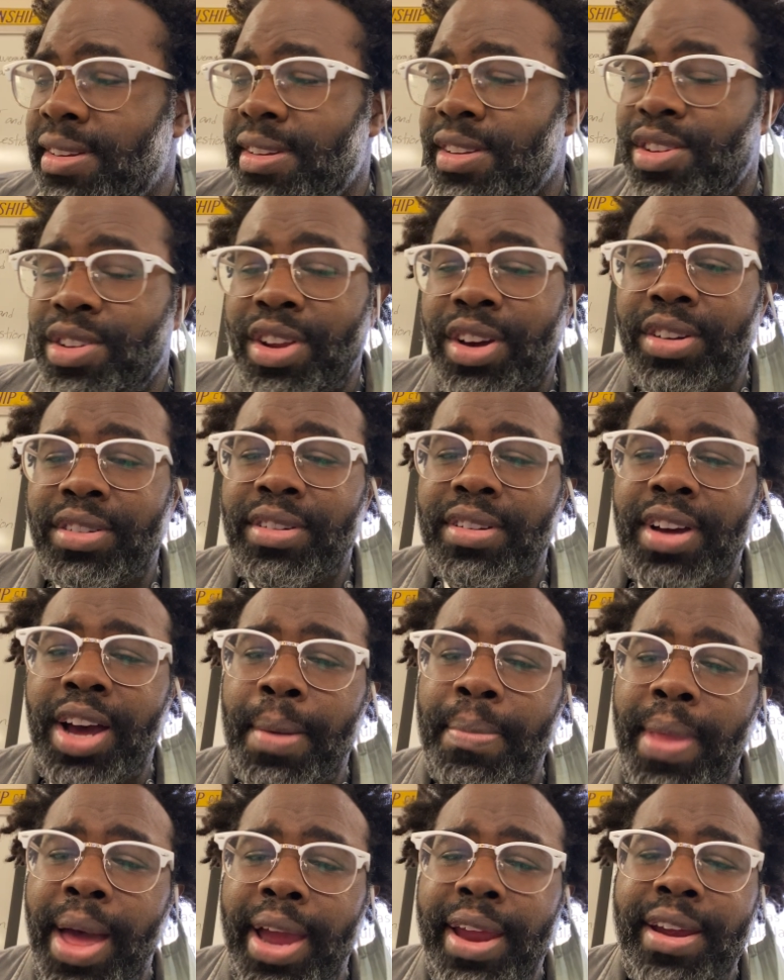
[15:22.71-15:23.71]
You know,
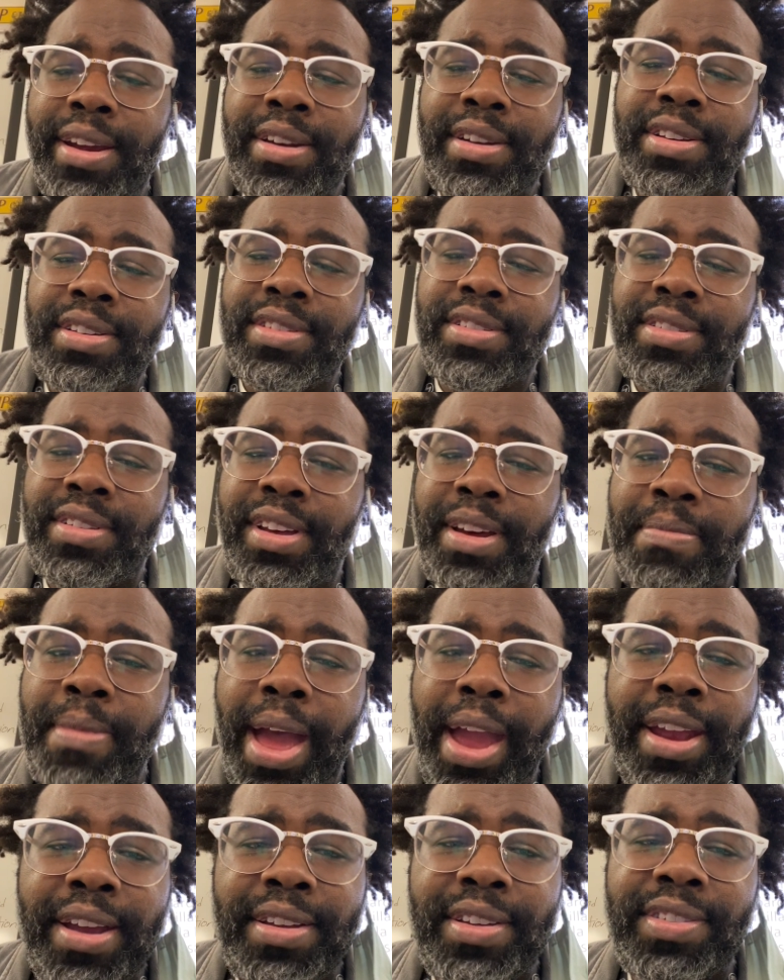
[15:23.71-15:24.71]
I'm not here
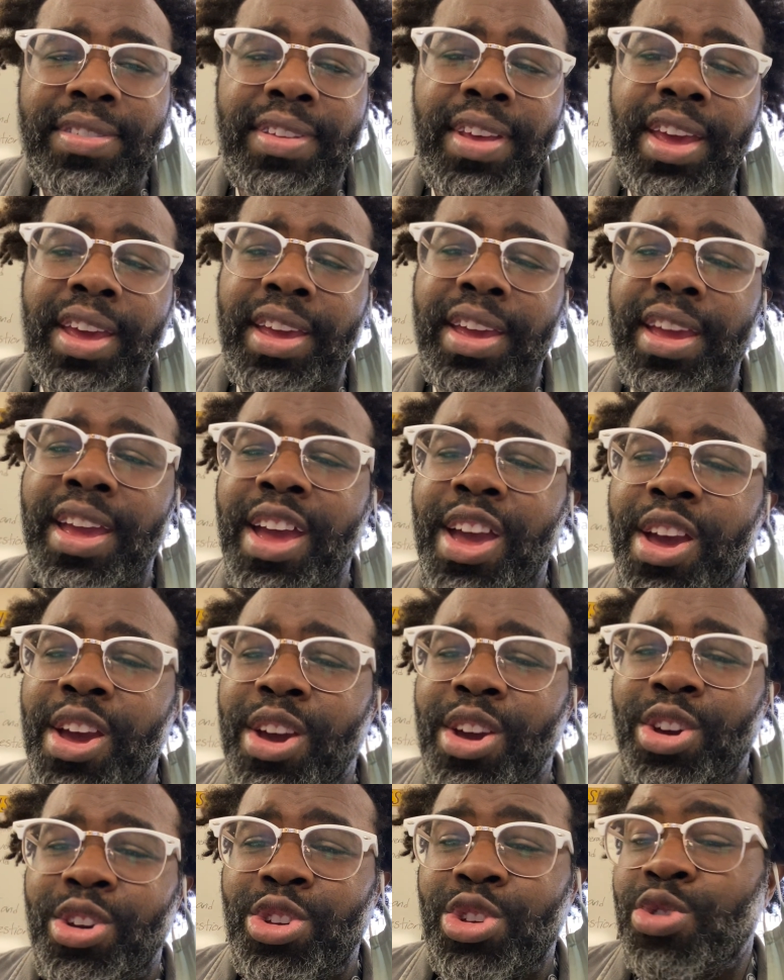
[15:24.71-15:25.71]
to say
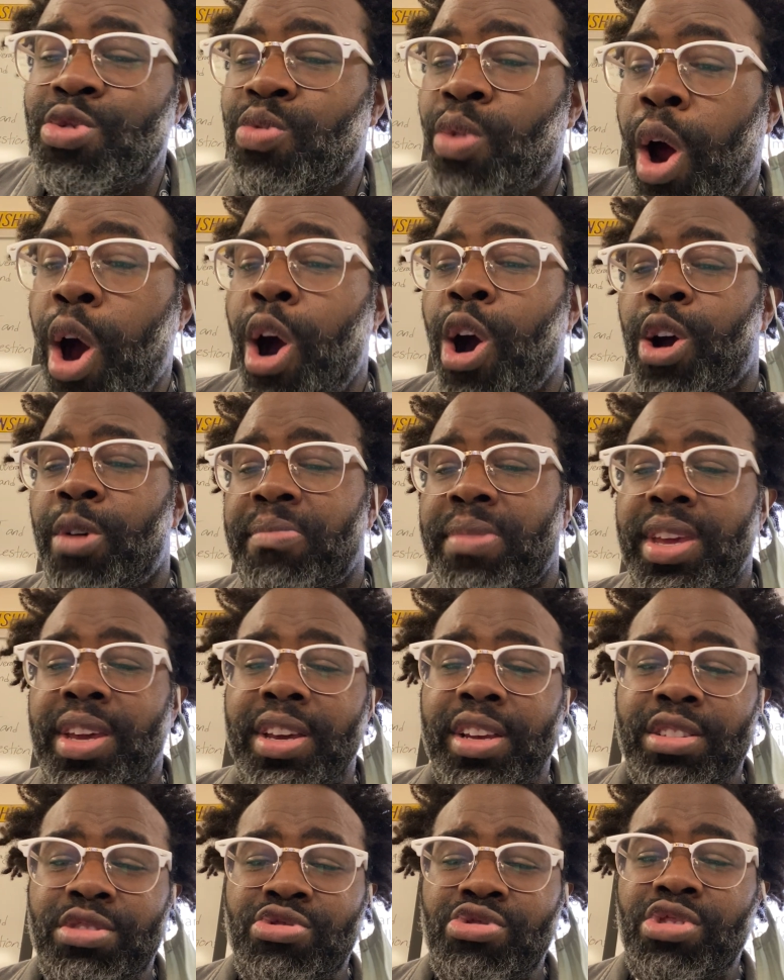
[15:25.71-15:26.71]
you wrong
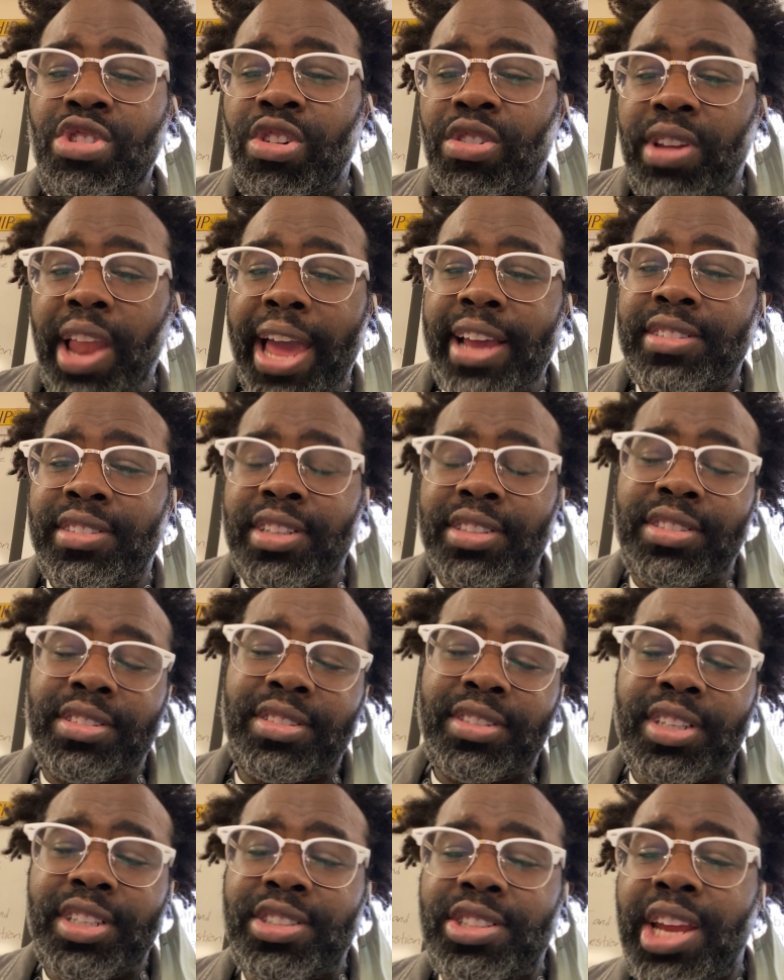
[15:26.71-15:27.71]
because you don't like such and
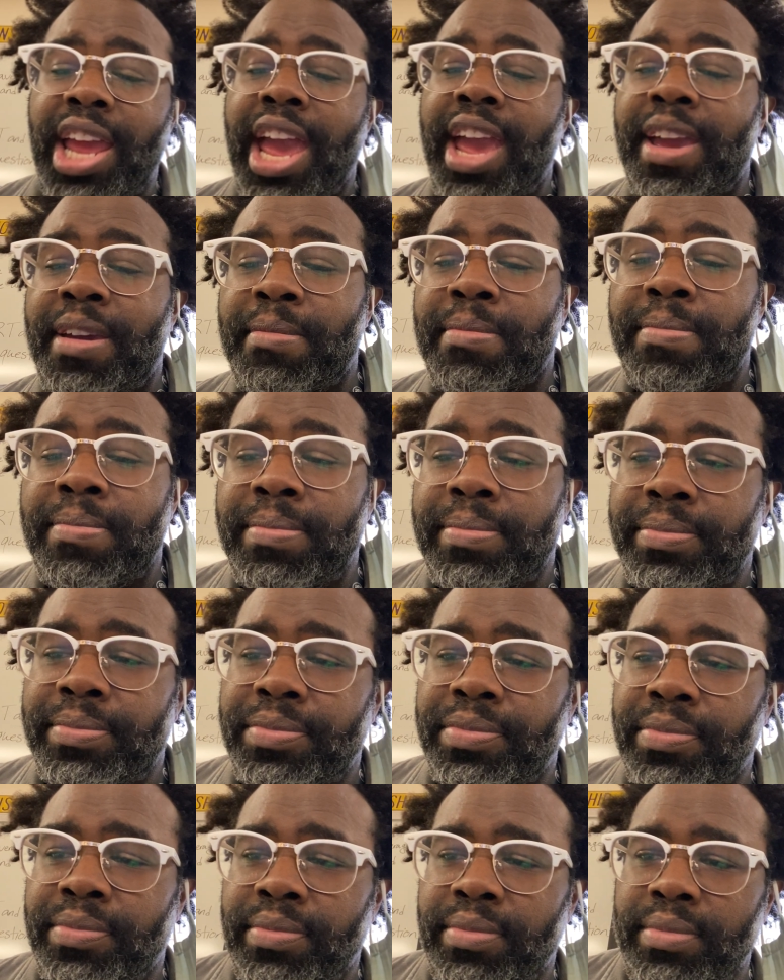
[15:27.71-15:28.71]
such game.
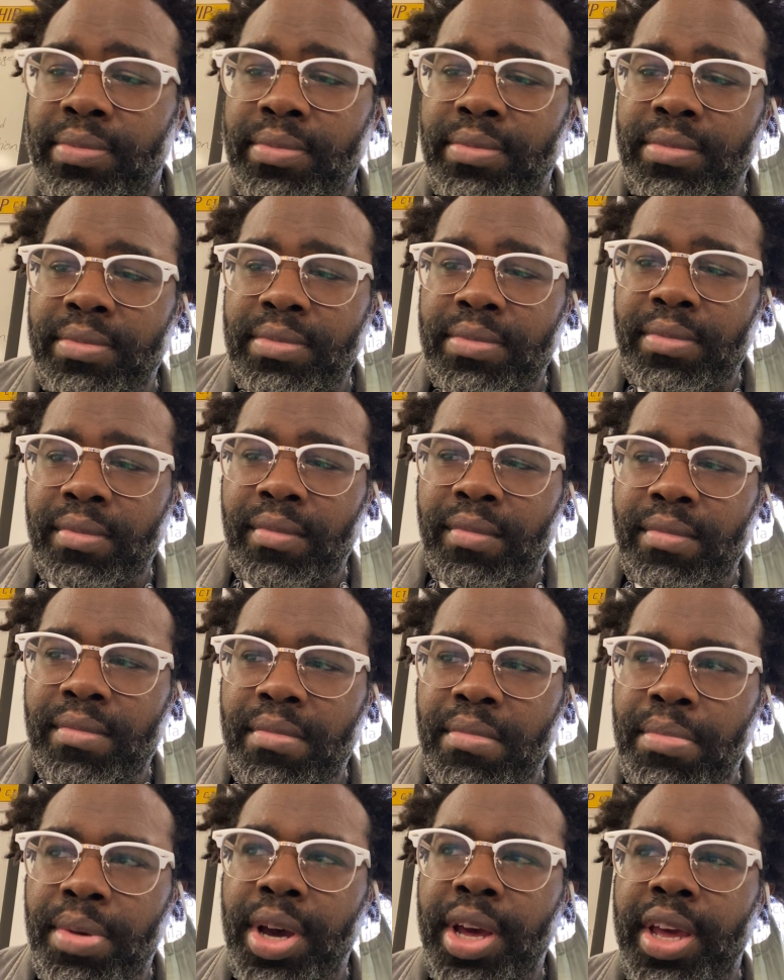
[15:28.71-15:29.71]

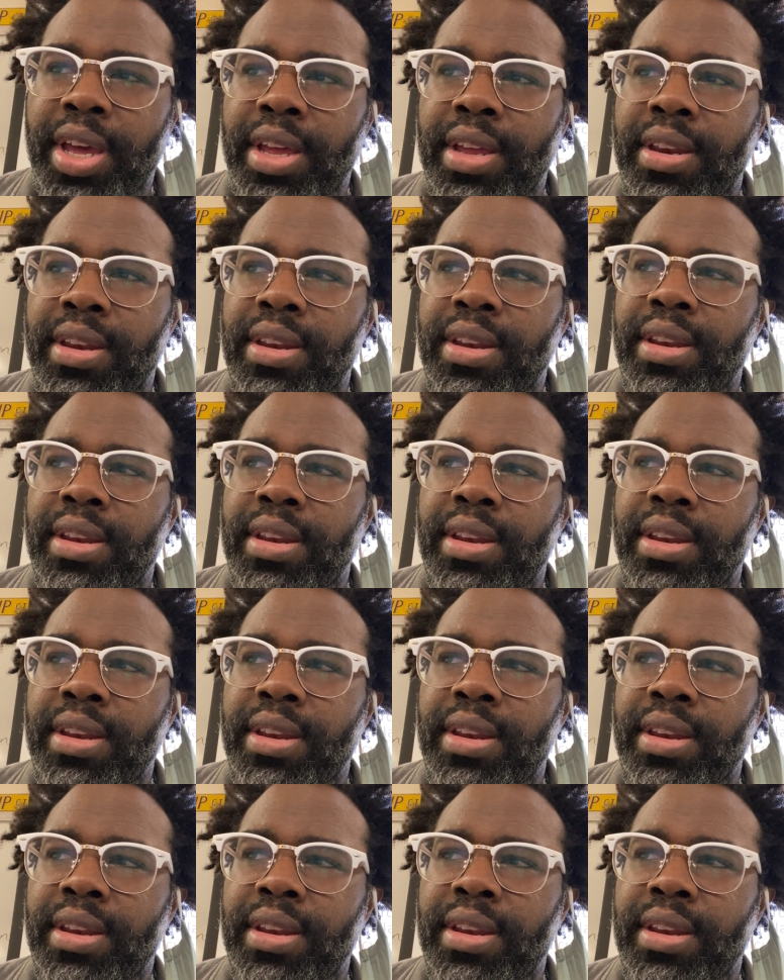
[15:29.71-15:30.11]
But